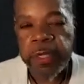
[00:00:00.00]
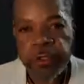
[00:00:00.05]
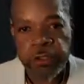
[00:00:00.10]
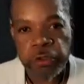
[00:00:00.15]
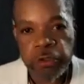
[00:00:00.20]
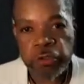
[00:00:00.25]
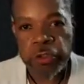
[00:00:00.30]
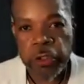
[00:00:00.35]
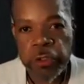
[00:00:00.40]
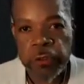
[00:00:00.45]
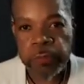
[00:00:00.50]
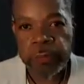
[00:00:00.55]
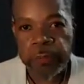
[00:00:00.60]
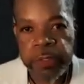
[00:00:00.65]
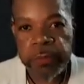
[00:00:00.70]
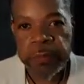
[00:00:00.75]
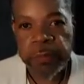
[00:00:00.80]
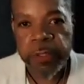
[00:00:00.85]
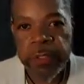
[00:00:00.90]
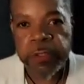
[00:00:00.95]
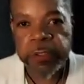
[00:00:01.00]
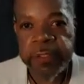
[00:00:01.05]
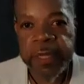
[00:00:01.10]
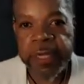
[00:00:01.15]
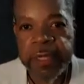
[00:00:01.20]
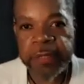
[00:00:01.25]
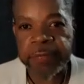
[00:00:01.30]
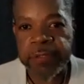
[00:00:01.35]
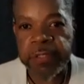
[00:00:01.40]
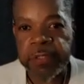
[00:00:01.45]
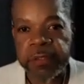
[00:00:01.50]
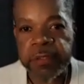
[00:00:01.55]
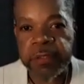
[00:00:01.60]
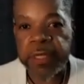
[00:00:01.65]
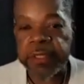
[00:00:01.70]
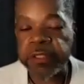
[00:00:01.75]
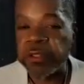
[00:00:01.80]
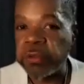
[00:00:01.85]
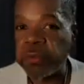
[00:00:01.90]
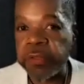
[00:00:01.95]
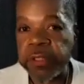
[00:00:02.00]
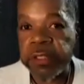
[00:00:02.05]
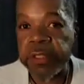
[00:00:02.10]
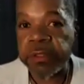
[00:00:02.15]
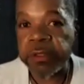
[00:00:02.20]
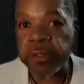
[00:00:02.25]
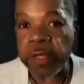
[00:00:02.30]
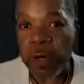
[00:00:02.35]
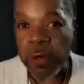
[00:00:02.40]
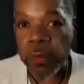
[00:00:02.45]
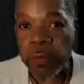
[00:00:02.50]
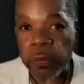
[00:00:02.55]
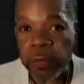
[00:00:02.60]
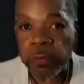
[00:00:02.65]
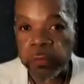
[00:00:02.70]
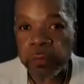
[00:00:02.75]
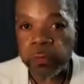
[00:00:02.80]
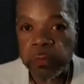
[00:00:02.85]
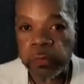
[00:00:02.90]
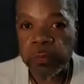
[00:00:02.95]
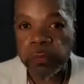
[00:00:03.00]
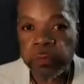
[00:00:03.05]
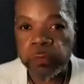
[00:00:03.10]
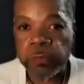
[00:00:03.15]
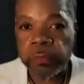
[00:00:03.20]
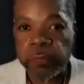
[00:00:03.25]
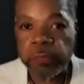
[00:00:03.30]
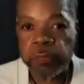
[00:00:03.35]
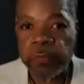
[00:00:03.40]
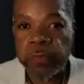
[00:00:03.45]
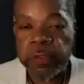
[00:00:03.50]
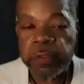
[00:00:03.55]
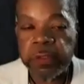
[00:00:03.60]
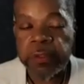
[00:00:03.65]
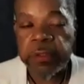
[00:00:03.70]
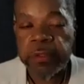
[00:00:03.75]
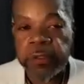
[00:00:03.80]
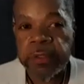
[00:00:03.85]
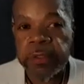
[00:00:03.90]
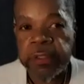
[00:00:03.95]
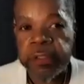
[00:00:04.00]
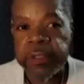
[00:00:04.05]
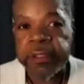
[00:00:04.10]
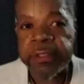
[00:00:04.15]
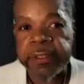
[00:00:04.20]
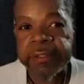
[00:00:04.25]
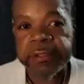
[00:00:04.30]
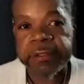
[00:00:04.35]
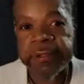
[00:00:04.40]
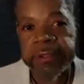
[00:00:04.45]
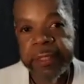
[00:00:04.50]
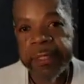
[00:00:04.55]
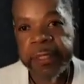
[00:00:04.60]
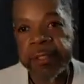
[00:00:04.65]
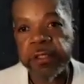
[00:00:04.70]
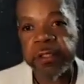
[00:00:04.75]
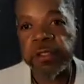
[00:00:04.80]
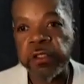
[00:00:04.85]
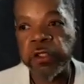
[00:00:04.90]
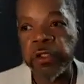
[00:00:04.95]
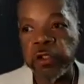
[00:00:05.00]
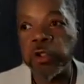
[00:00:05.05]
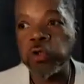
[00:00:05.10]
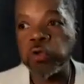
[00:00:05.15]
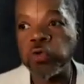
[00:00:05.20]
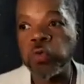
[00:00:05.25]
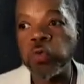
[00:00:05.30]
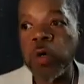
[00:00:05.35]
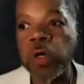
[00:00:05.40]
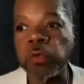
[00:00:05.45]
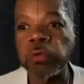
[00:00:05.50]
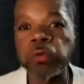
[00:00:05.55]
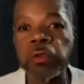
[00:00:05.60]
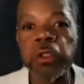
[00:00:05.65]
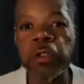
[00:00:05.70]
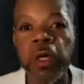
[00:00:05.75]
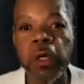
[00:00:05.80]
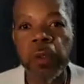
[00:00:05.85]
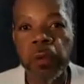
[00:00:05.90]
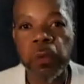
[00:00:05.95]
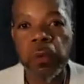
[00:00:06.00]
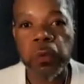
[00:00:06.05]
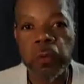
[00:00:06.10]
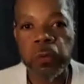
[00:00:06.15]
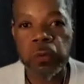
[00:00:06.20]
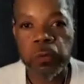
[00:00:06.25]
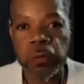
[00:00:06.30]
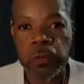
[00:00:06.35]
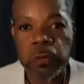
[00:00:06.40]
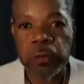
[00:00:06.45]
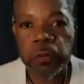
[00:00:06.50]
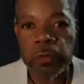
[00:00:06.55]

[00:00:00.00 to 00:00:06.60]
And you told me, Brother David, that you didn't know. He said, you won't know